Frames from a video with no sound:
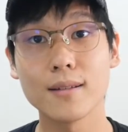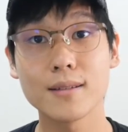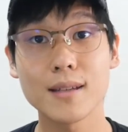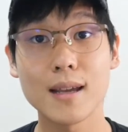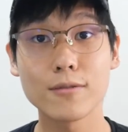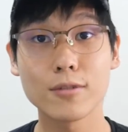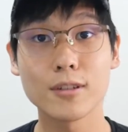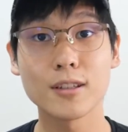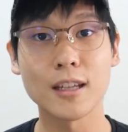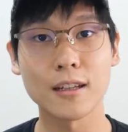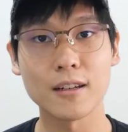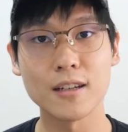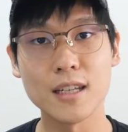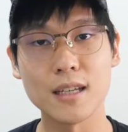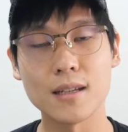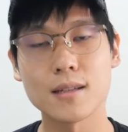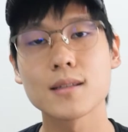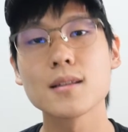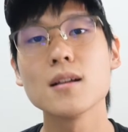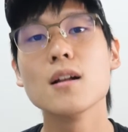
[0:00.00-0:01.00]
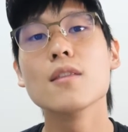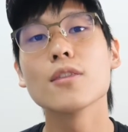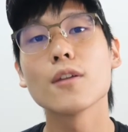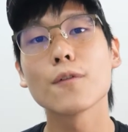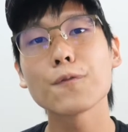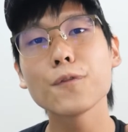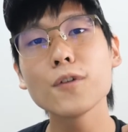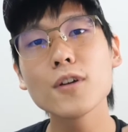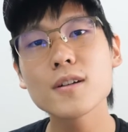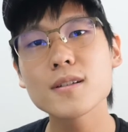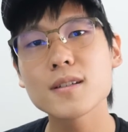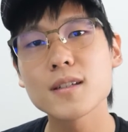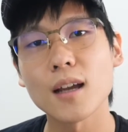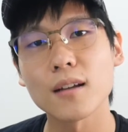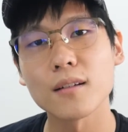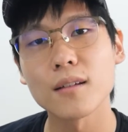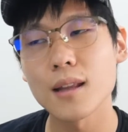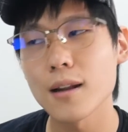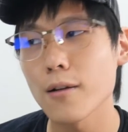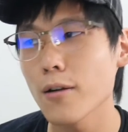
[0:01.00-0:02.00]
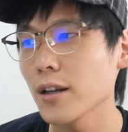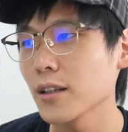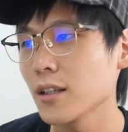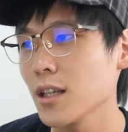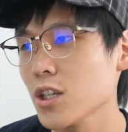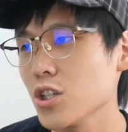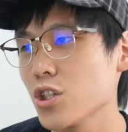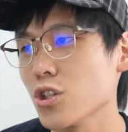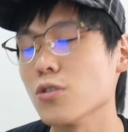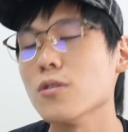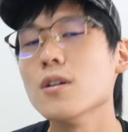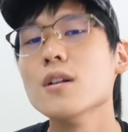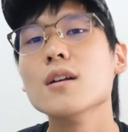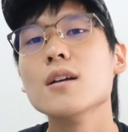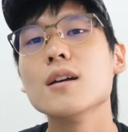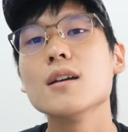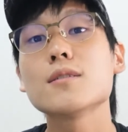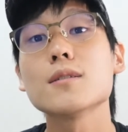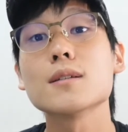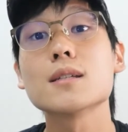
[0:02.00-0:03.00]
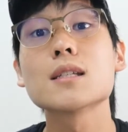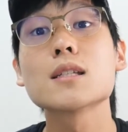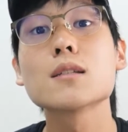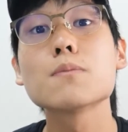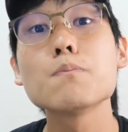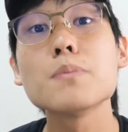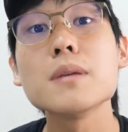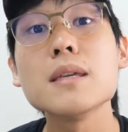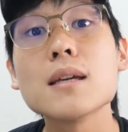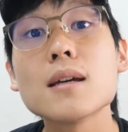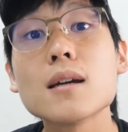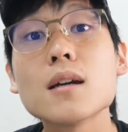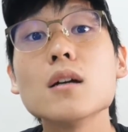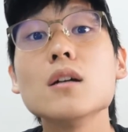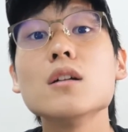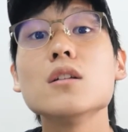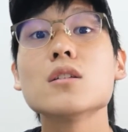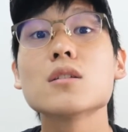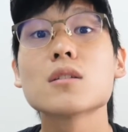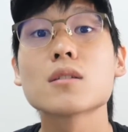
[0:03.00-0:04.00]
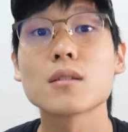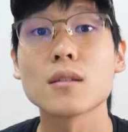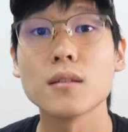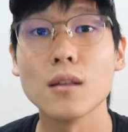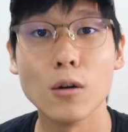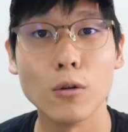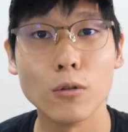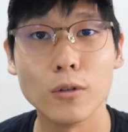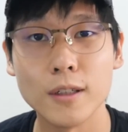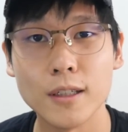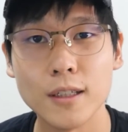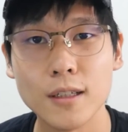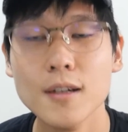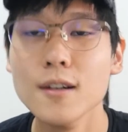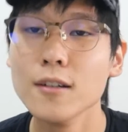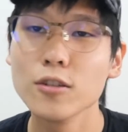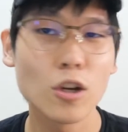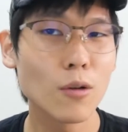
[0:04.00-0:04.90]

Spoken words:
let's get into the techniques. The first technique that I want to teach you is to speak slowly.